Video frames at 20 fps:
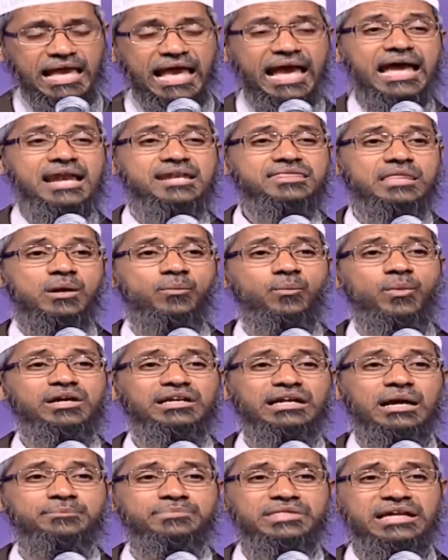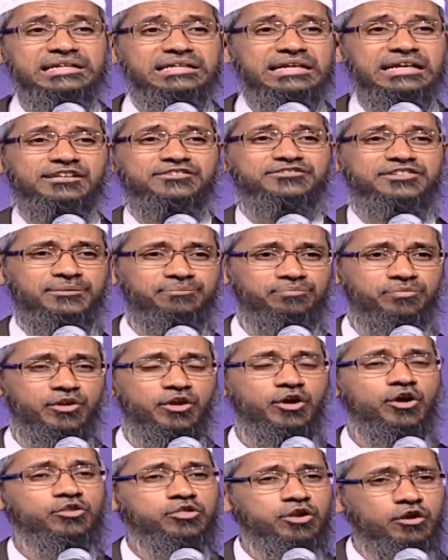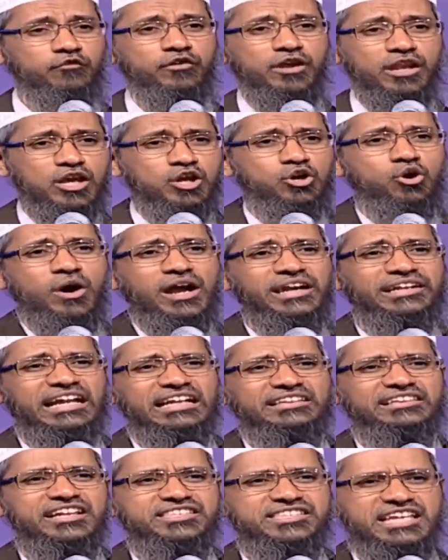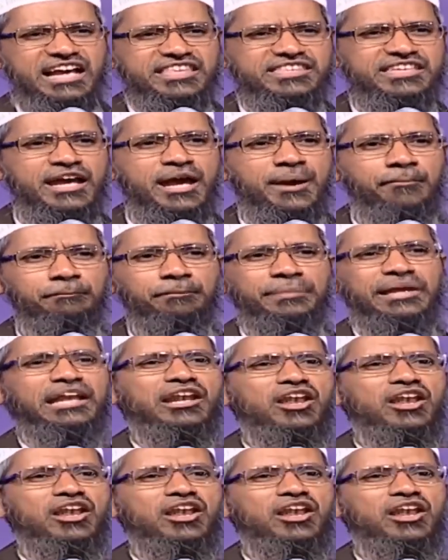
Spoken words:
and someone comes and kills him, so will you go and tell the judge, me